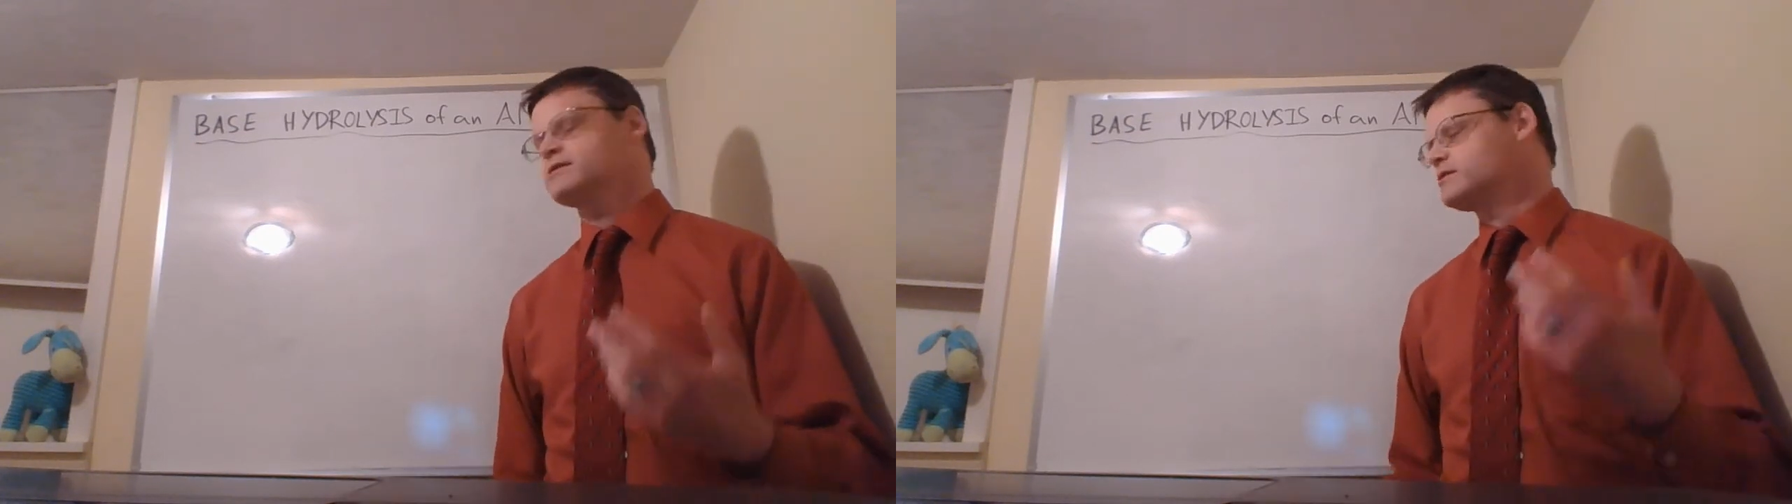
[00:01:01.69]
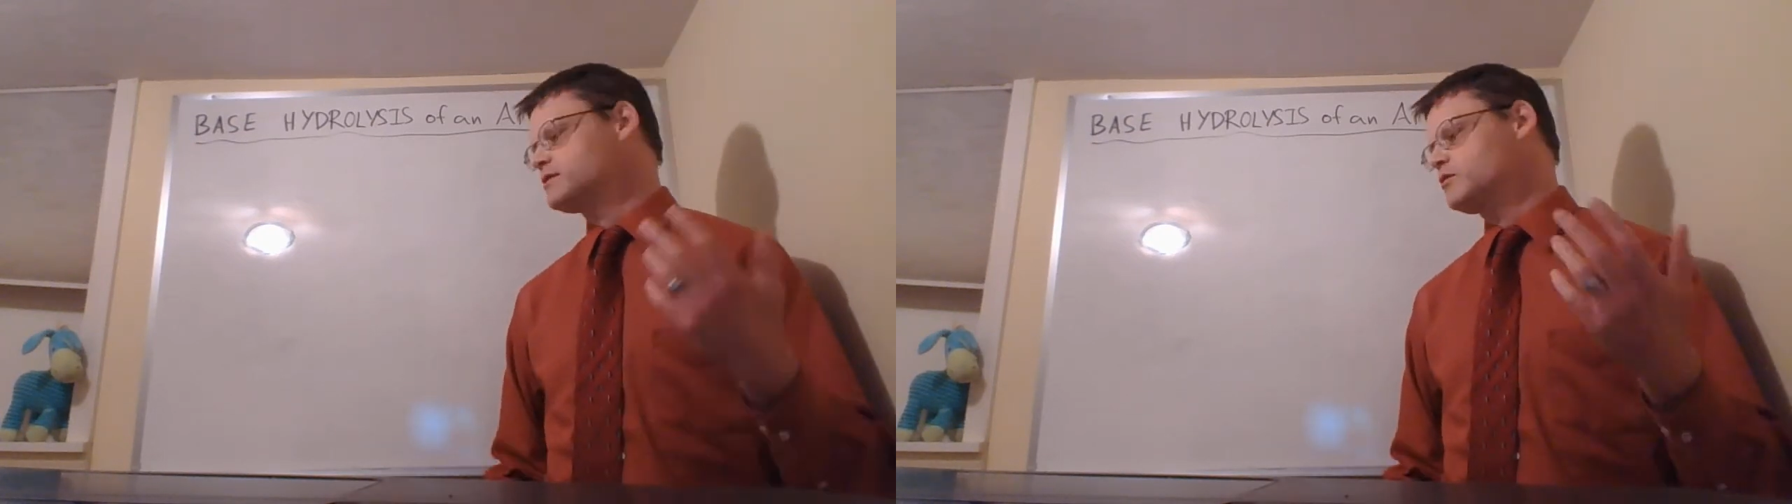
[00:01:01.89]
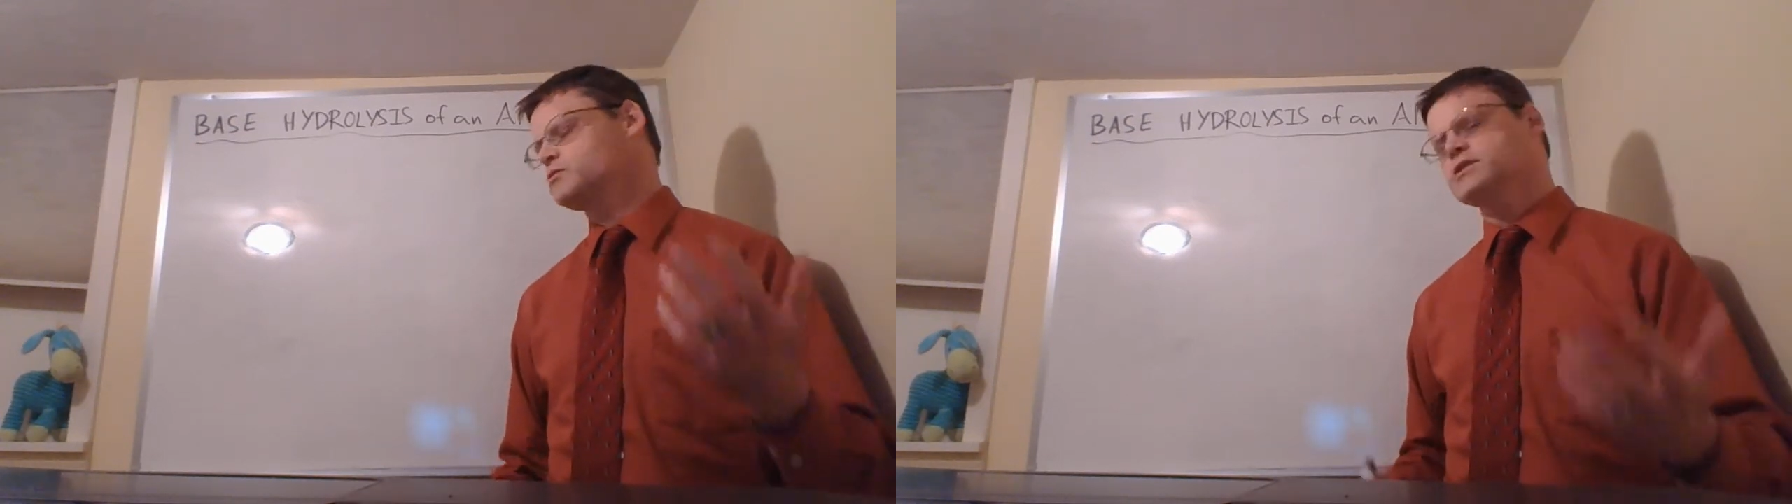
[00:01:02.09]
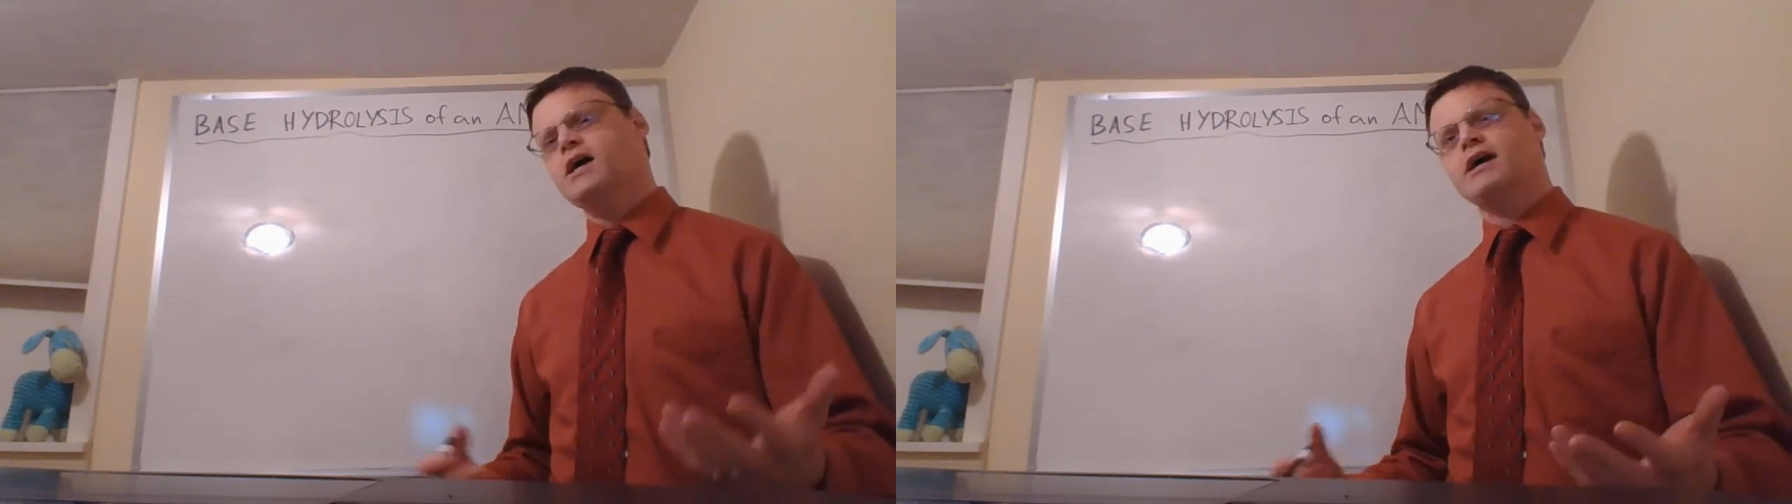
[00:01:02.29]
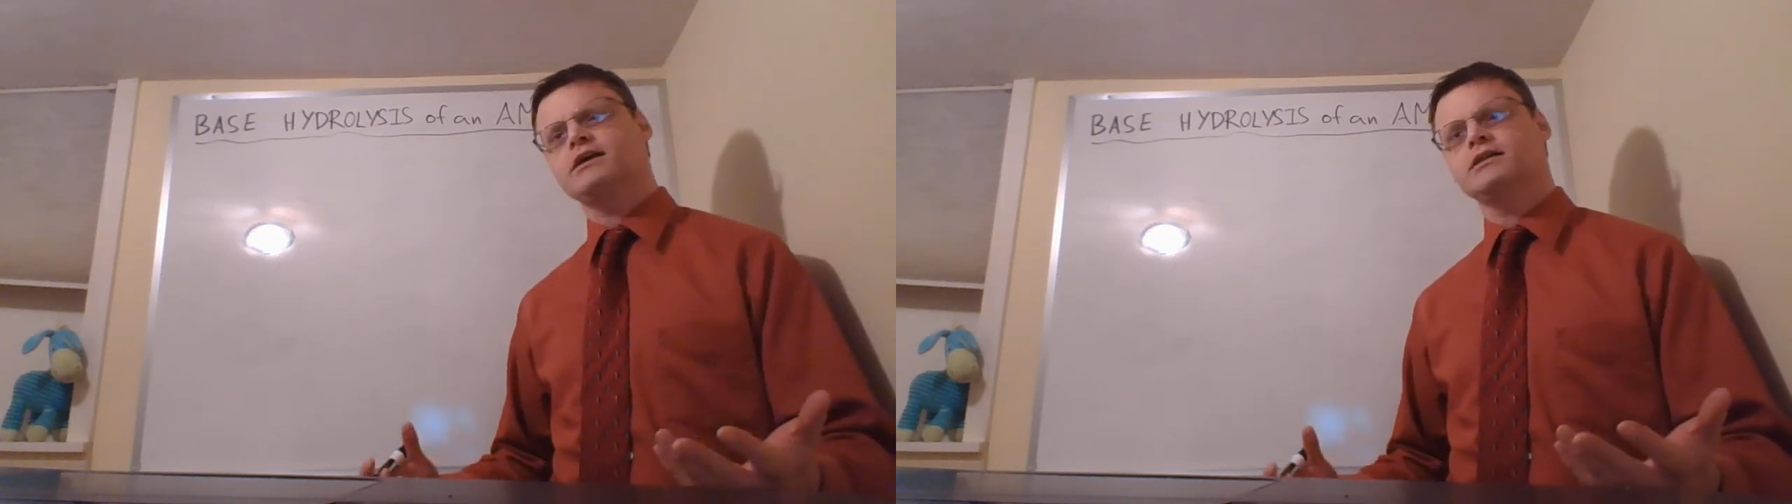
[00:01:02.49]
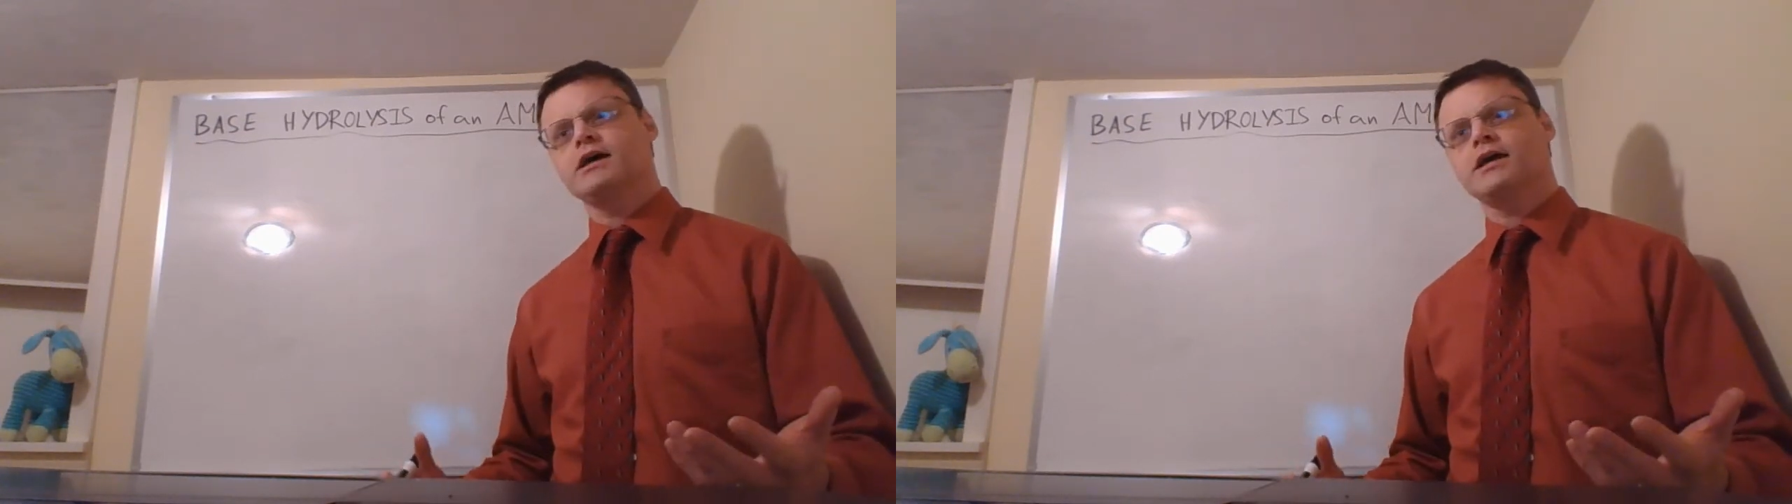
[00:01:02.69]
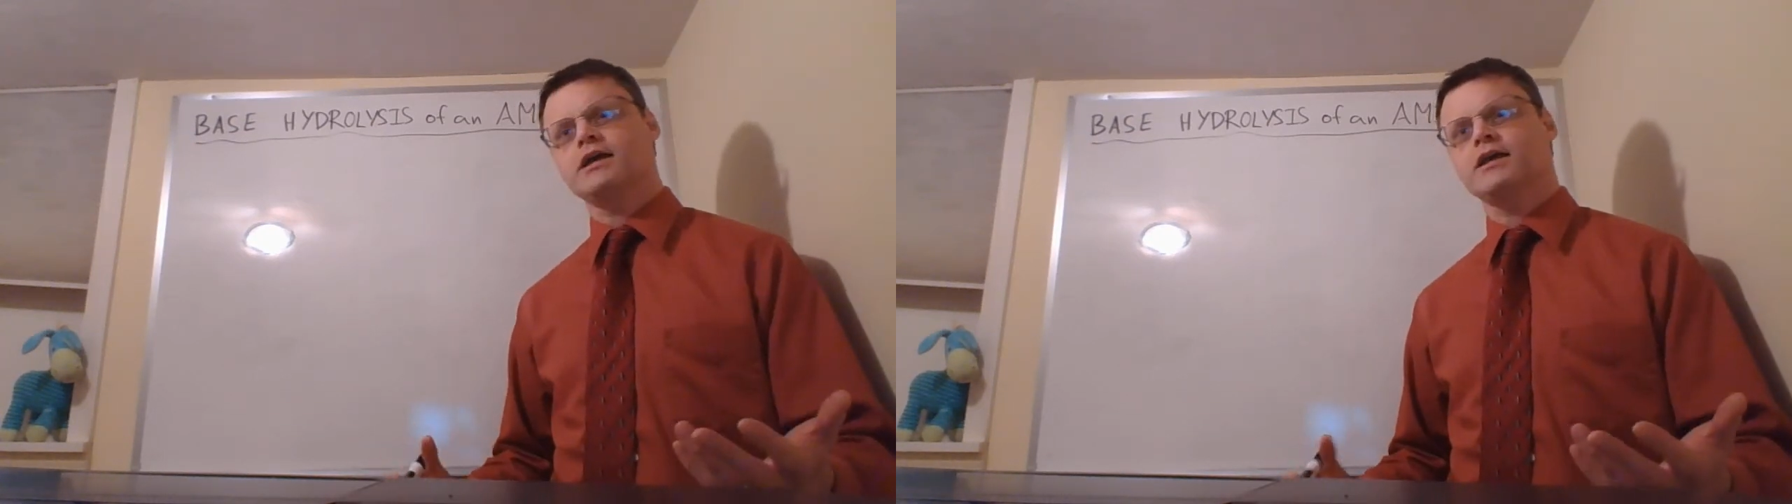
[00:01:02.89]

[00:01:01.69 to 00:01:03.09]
So we're talking like